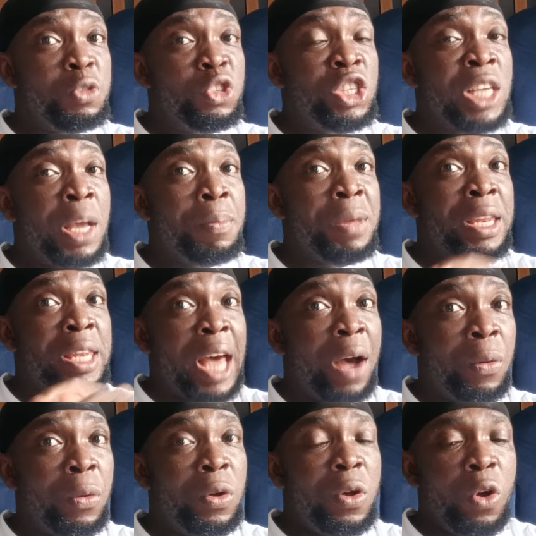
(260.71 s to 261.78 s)
dm me
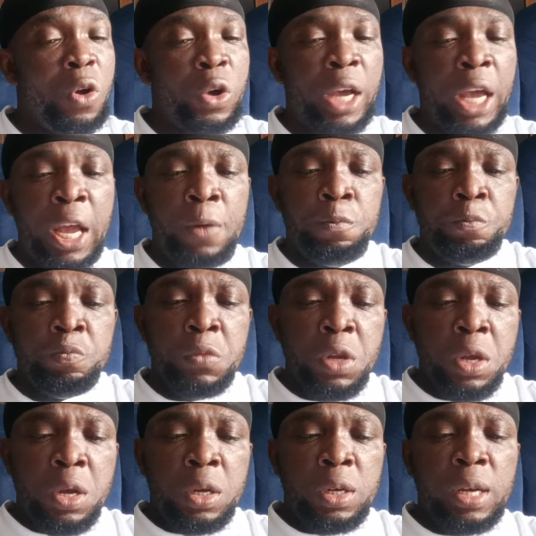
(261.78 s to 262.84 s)
now okay
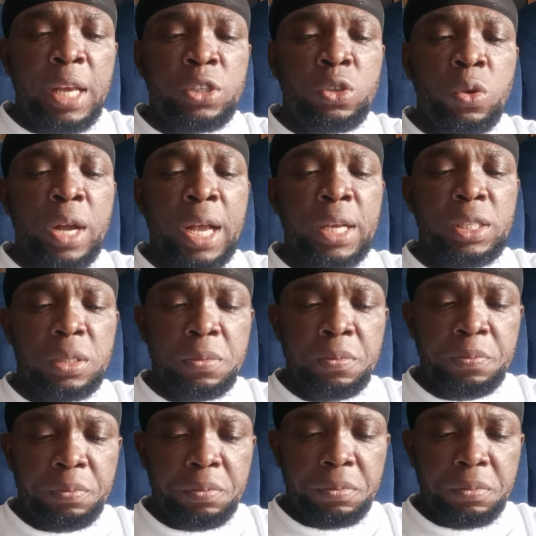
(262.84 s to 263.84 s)
let's go guys